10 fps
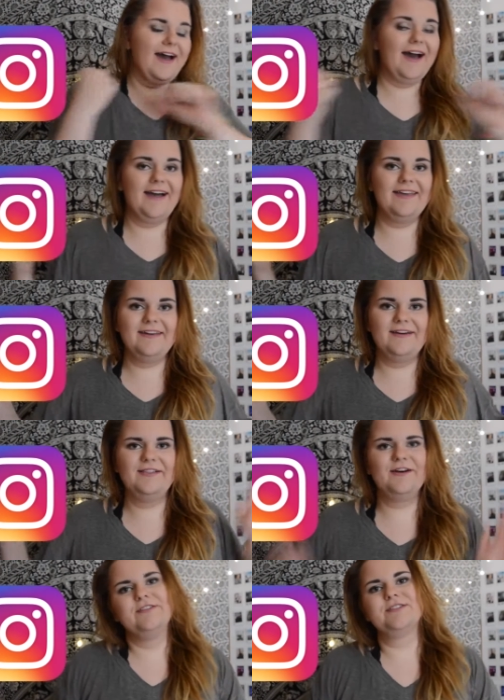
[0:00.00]
I
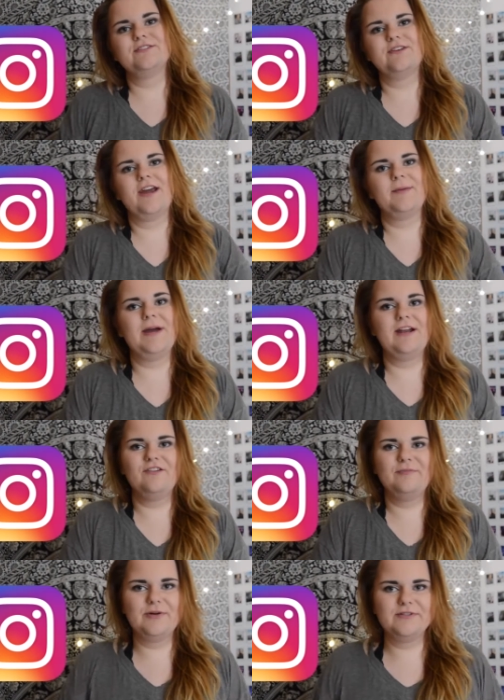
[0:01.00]
love Instagram, I
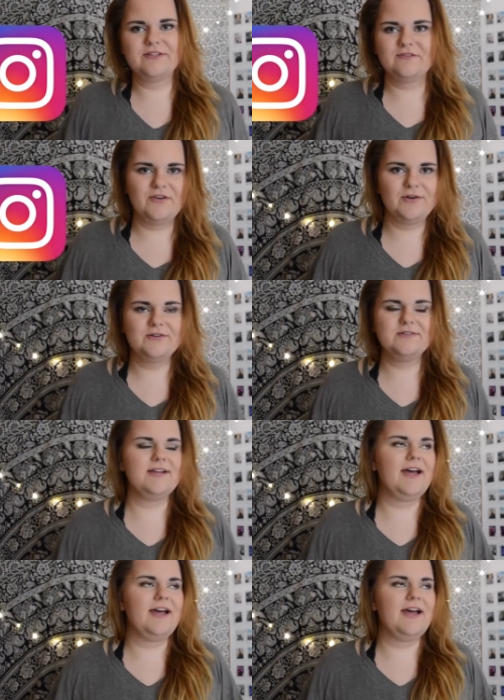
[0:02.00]
love posting photos.